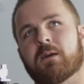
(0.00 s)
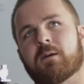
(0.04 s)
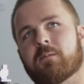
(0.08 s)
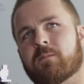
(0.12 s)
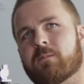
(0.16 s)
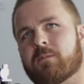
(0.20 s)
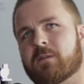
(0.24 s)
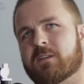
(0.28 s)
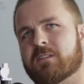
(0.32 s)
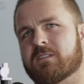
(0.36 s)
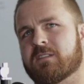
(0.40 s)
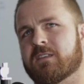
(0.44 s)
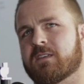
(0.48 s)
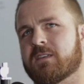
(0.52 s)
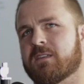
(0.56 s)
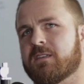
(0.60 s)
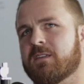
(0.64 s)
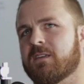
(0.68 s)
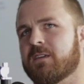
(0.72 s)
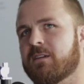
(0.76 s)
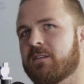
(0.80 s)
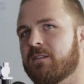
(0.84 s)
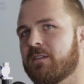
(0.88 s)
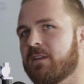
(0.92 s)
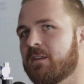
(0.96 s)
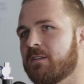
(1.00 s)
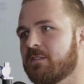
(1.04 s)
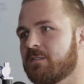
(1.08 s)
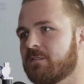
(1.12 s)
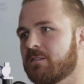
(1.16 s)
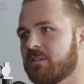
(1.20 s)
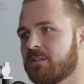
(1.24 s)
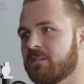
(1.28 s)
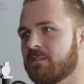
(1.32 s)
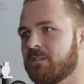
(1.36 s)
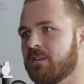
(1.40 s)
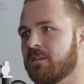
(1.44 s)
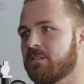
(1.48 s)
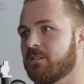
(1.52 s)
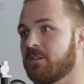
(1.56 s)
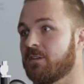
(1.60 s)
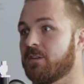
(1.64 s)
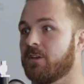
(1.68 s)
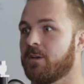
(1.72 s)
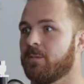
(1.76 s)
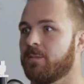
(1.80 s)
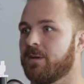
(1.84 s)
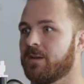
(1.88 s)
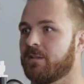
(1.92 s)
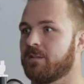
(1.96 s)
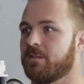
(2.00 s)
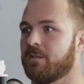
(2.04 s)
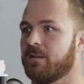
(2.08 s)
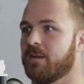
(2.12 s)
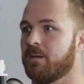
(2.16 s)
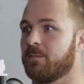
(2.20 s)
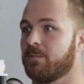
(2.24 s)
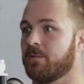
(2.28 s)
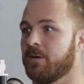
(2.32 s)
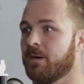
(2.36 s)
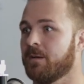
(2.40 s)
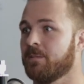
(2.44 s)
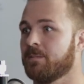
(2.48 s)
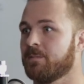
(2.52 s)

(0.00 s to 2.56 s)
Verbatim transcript: my second year in the under 16s, I'd go back to number